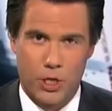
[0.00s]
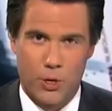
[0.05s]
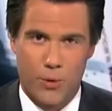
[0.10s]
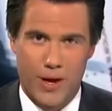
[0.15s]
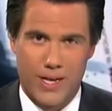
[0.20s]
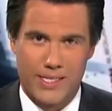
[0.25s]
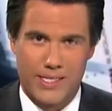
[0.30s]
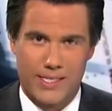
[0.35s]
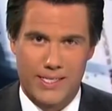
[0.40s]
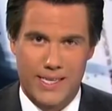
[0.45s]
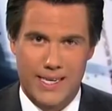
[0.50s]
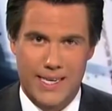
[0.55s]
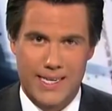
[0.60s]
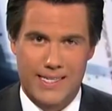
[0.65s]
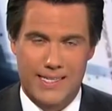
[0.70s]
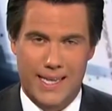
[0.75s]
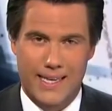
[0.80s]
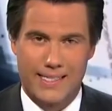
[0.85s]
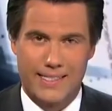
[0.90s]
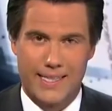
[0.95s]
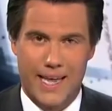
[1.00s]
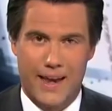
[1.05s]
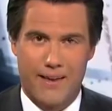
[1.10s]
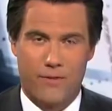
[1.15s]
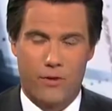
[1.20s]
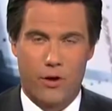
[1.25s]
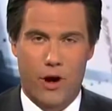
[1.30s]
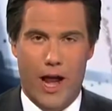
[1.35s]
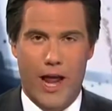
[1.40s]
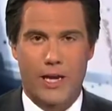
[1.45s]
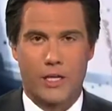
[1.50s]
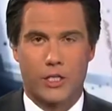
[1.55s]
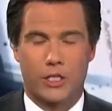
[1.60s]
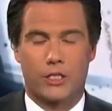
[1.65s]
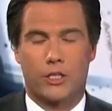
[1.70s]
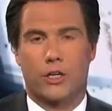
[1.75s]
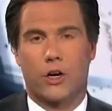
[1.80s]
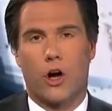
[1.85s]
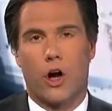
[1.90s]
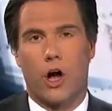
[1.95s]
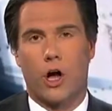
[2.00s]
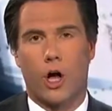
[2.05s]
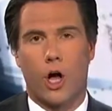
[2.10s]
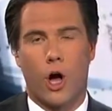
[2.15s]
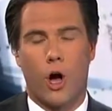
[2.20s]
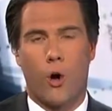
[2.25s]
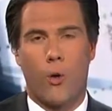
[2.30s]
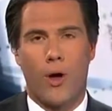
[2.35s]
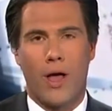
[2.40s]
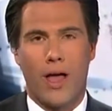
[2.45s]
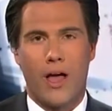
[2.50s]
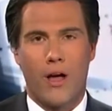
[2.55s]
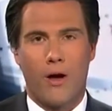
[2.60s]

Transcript: U.S. cities like Denver and Chicago